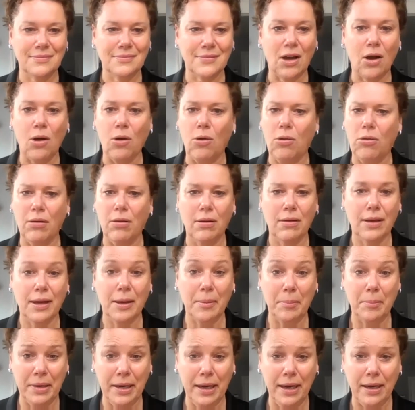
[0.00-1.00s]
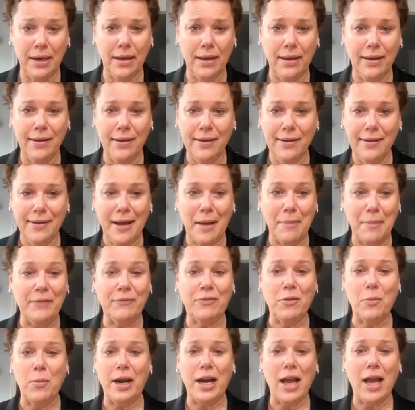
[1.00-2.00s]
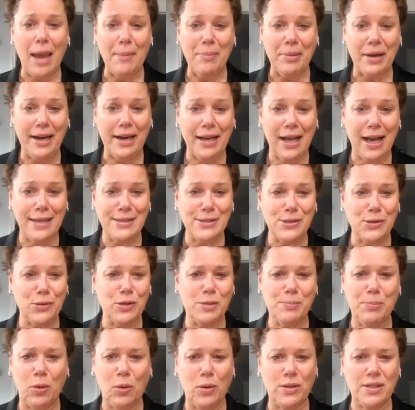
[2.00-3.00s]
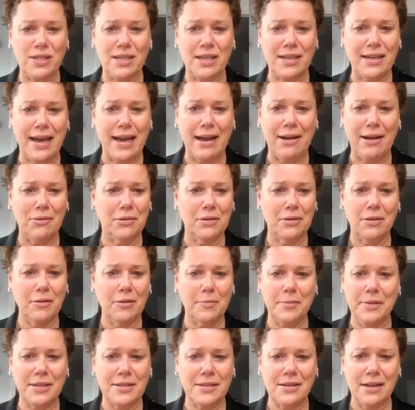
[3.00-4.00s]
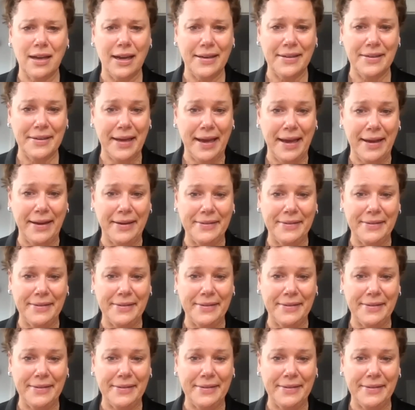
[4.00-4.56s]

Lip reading: Oh, completely. I mean, from when I played high school sports to now, it's night and day.